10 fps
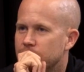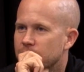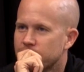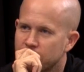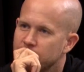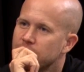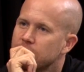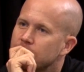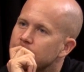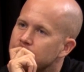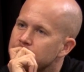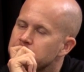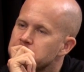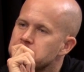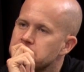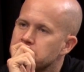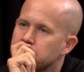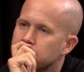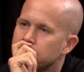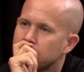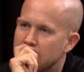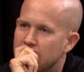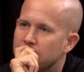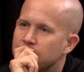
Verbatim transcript: the service about Buffer? Yeah.